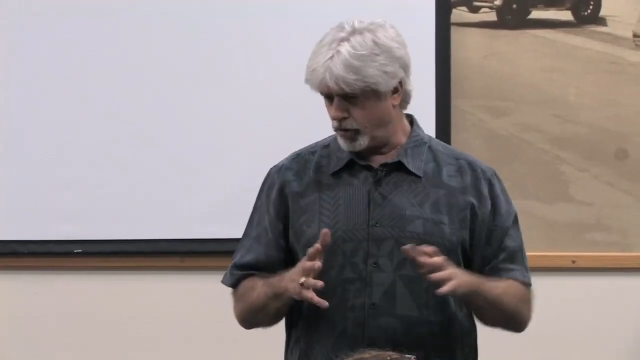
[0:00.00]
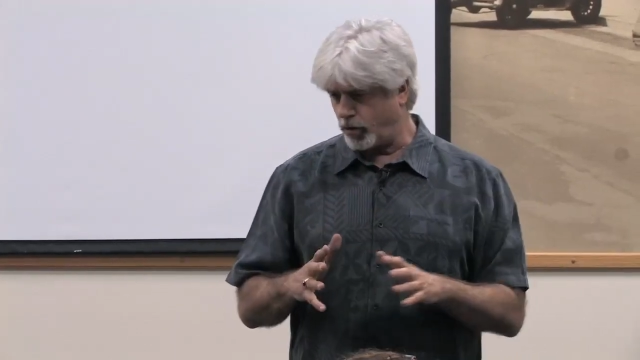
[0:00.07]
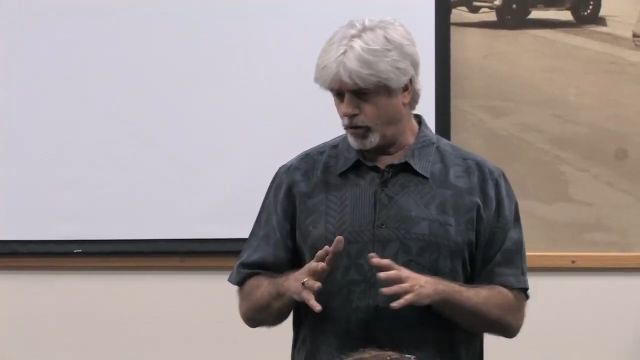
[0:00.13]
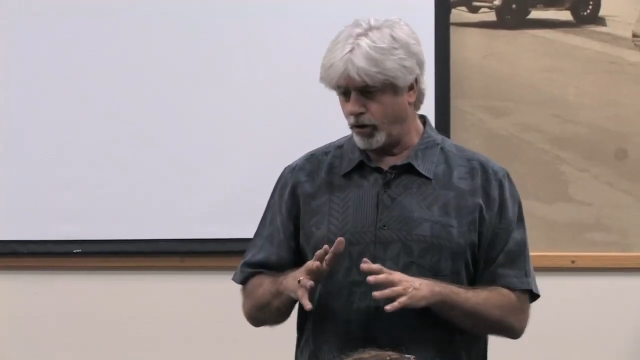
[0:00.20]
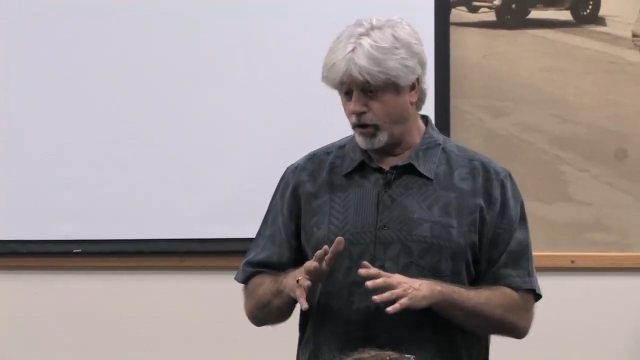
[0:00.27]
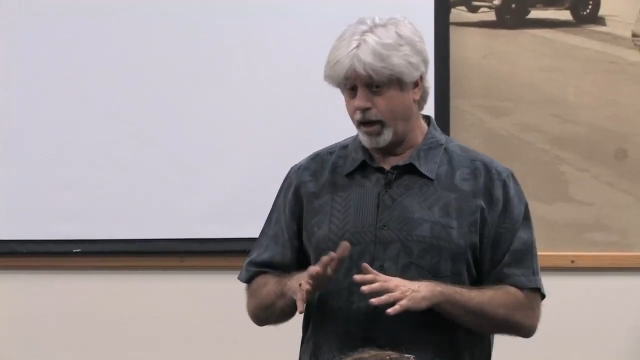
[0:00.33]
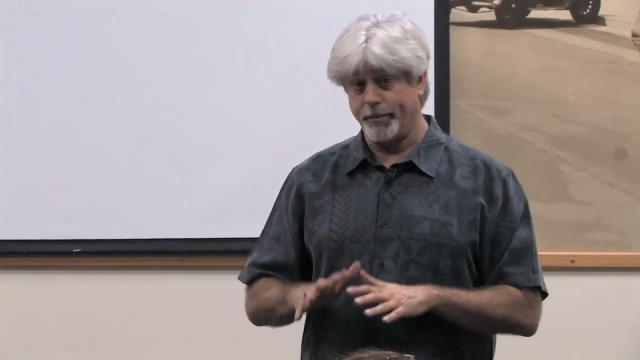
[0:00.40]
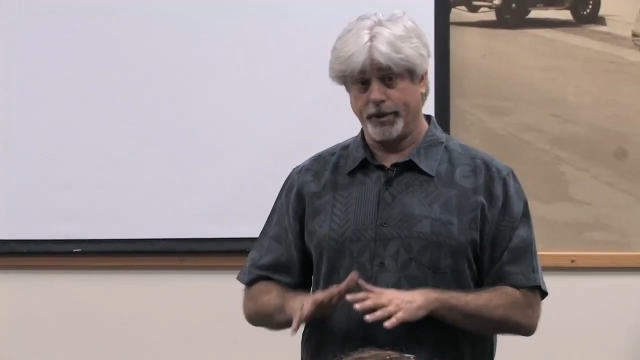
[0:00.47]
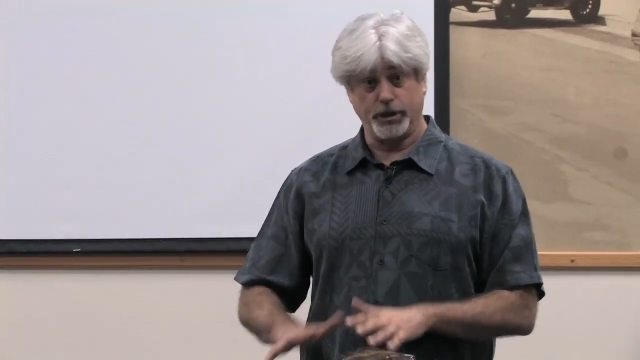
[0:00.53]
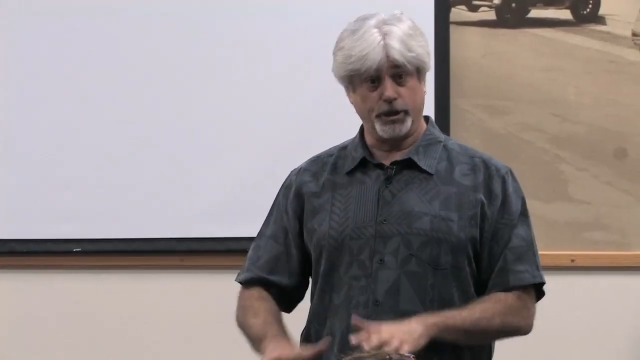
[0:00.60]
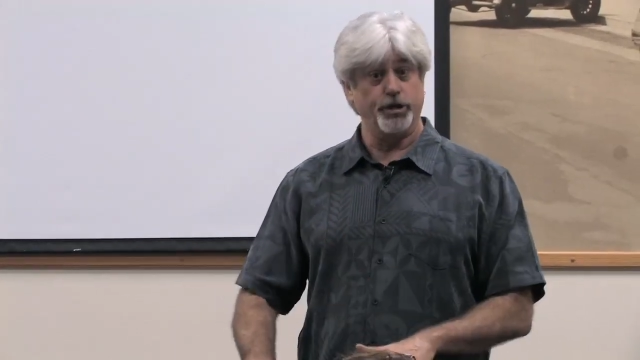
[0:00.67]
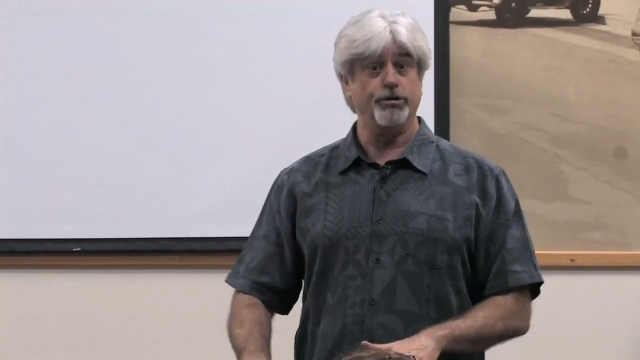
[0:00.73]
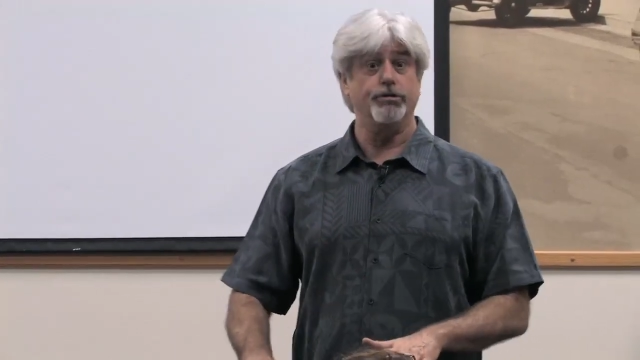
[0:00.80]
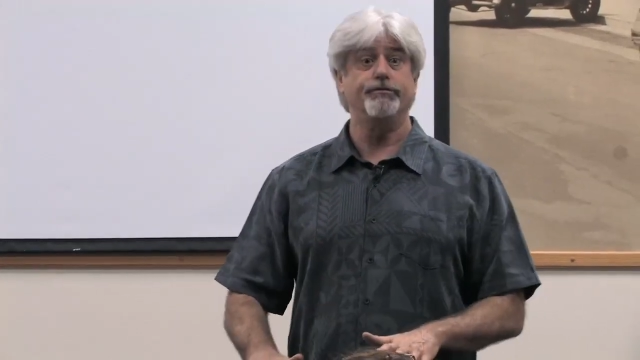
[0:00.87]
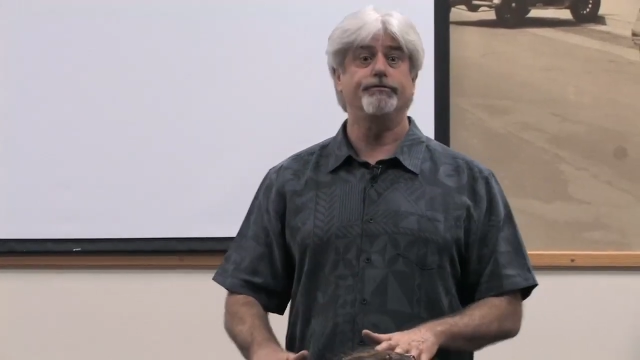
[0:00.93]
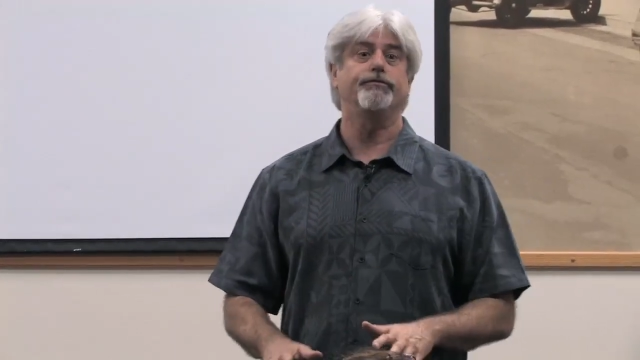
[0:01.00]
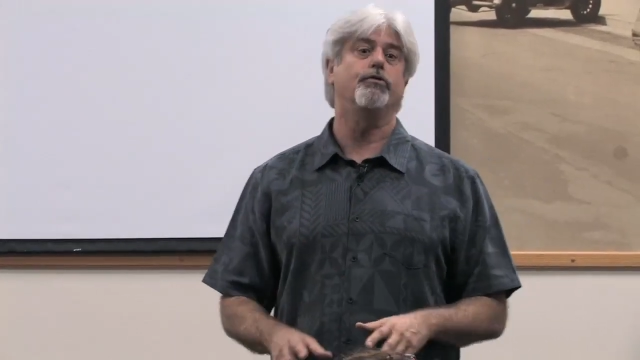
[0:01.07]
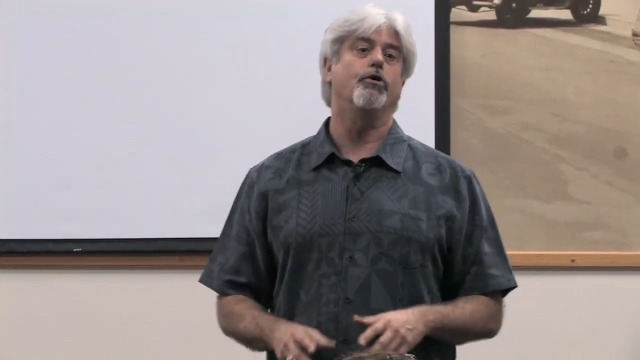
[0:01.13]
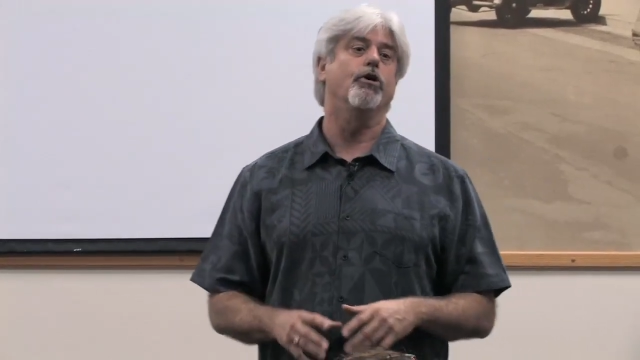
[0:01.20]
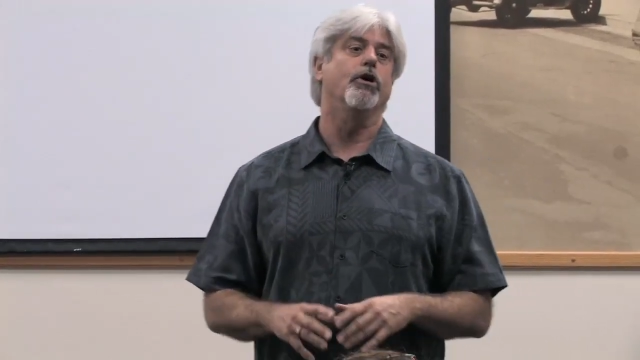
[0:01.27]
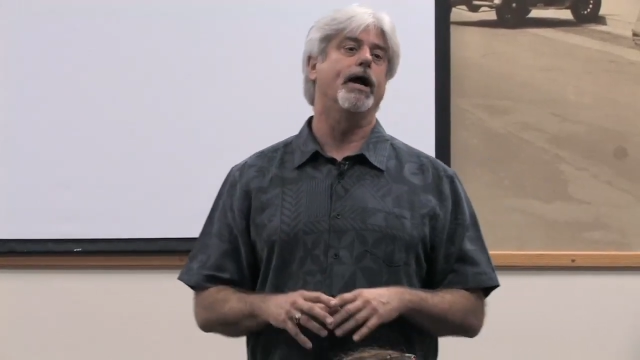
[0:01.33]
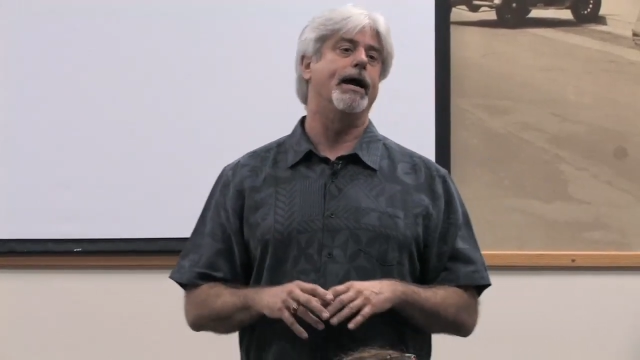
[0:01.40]
or I'm aloof,
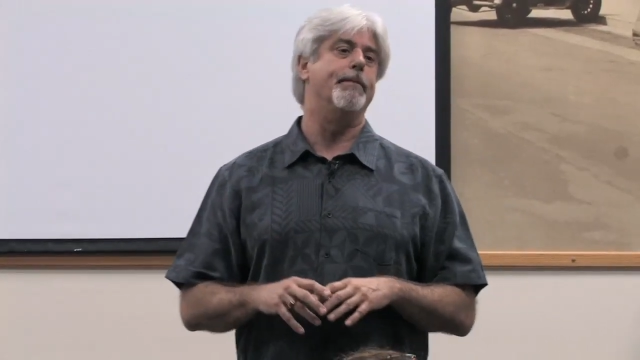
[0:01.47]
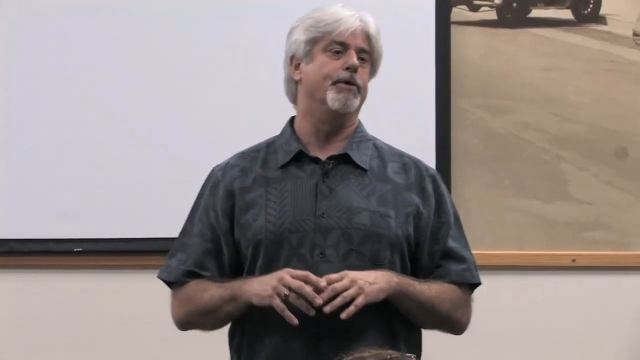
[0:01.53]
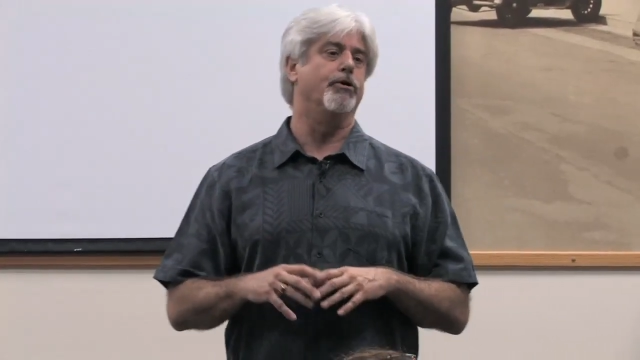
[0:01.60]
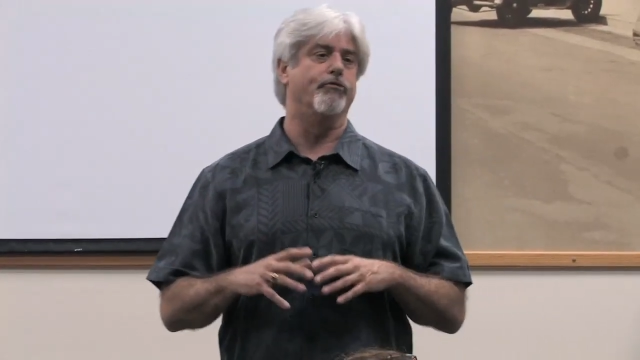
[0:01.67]
or I'm a